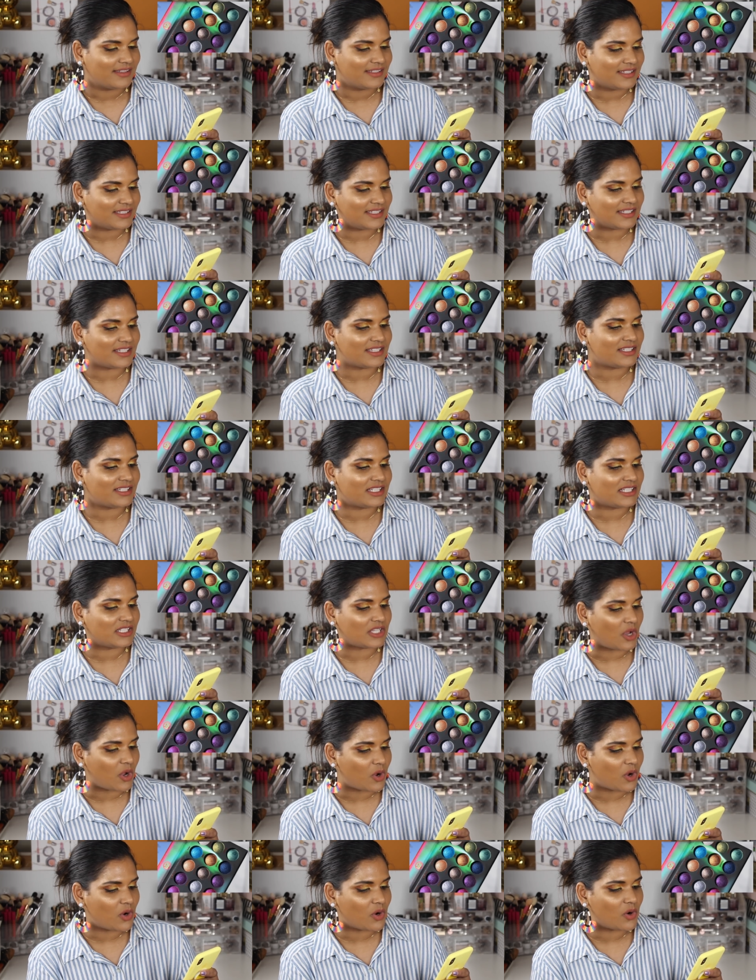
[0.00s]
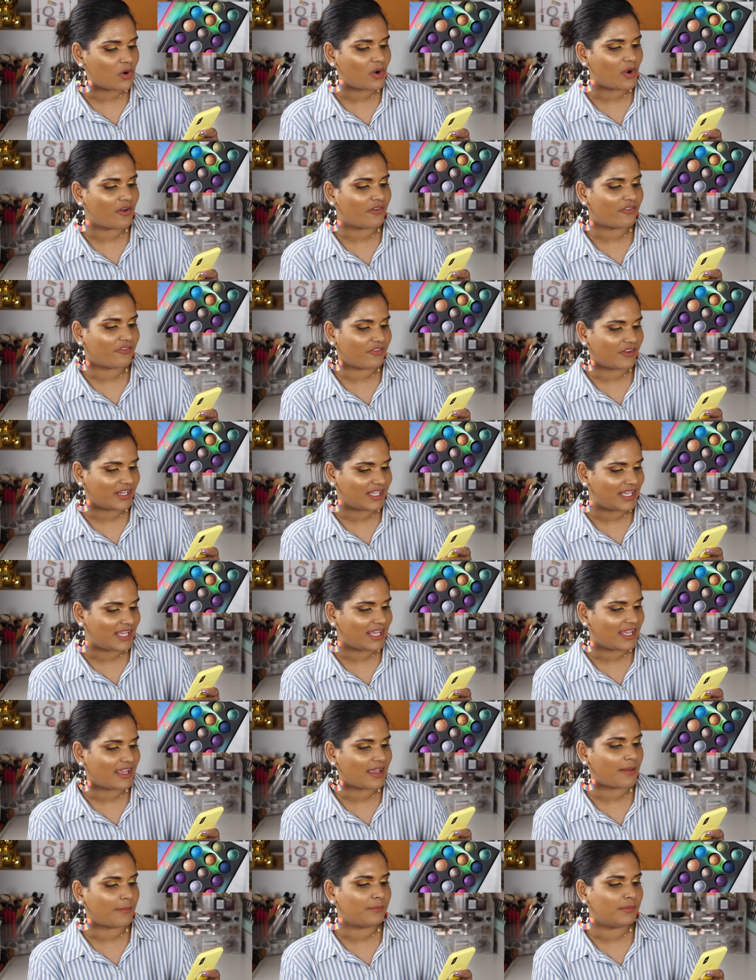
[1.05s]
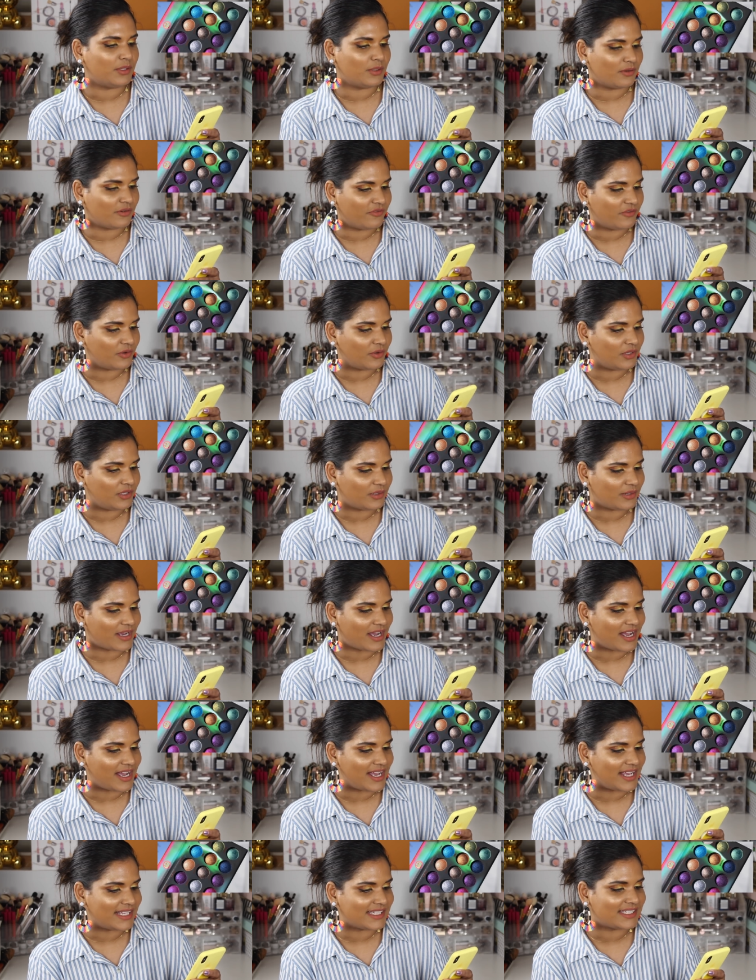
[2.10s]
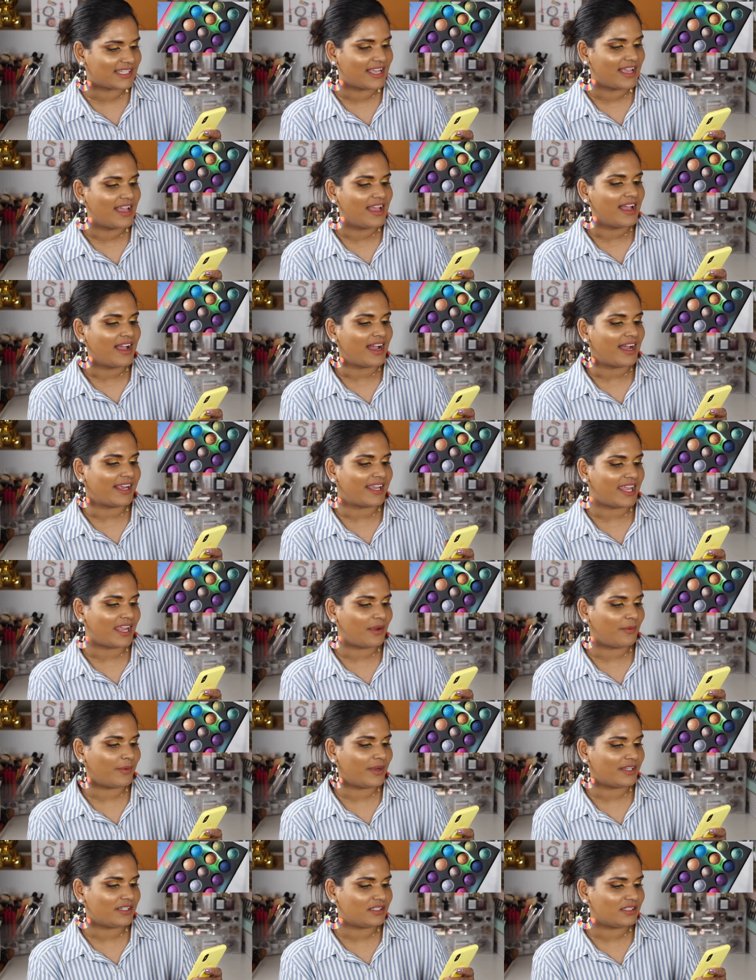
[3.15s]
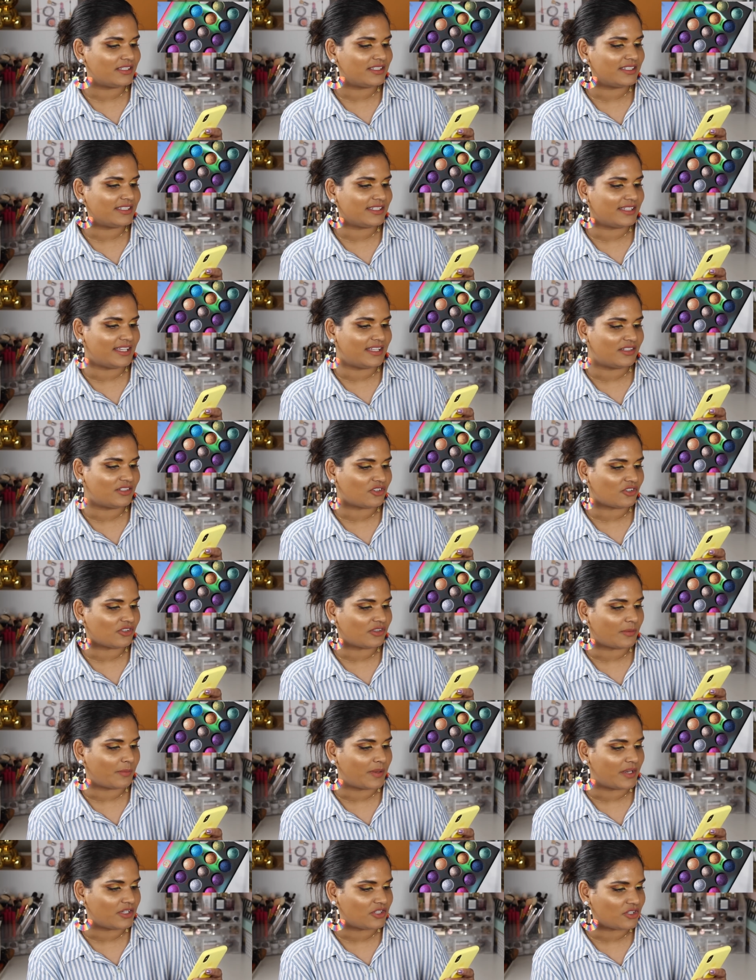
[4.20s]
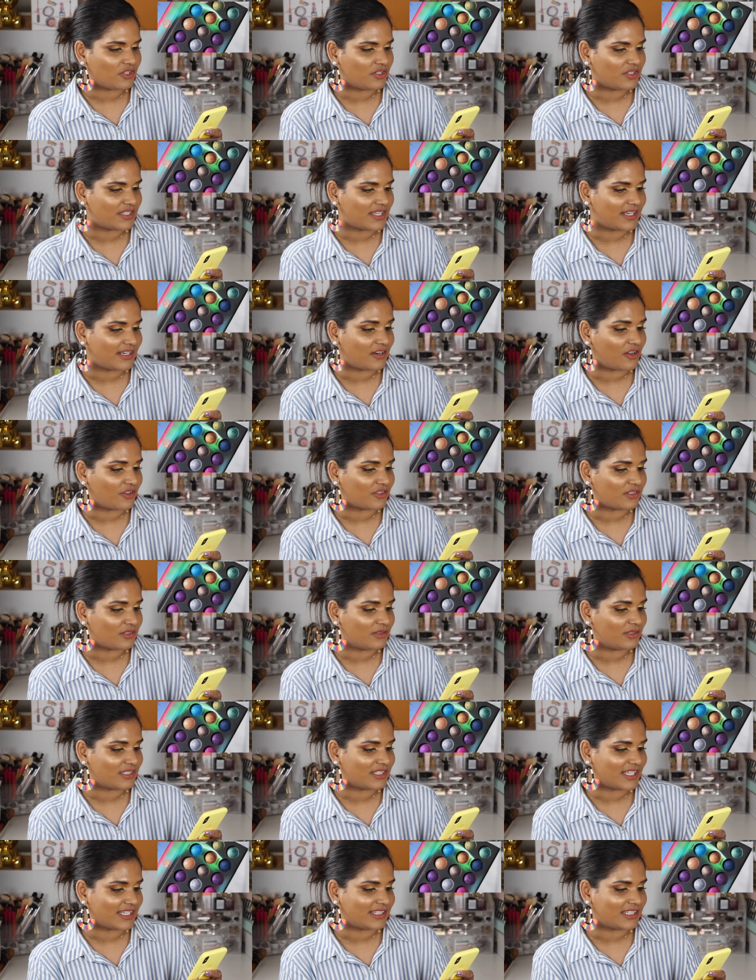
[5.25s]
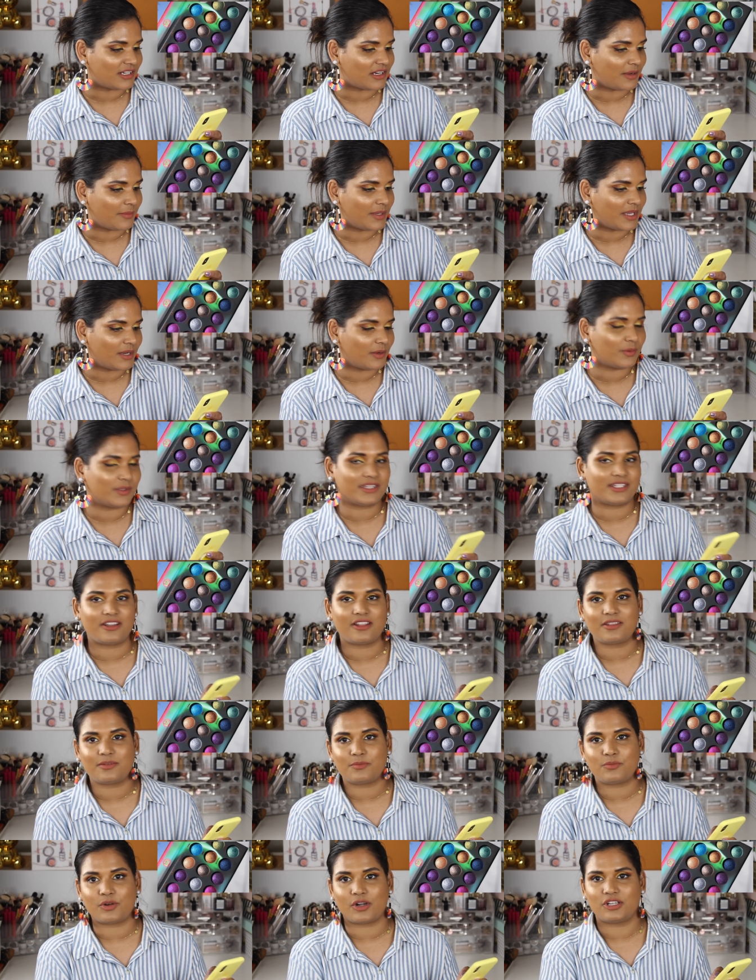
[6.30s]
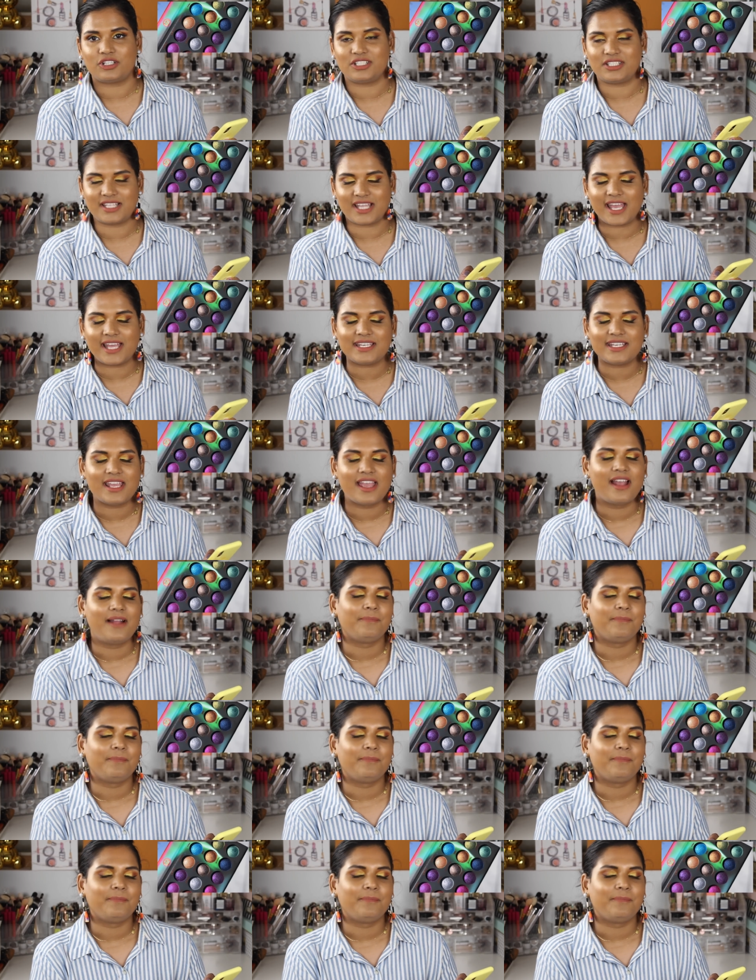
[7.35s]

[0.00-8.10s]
This is so freaking beautiful, you guys. I can't wait to insert the pictures and it also looks like they're coming out with another brush set.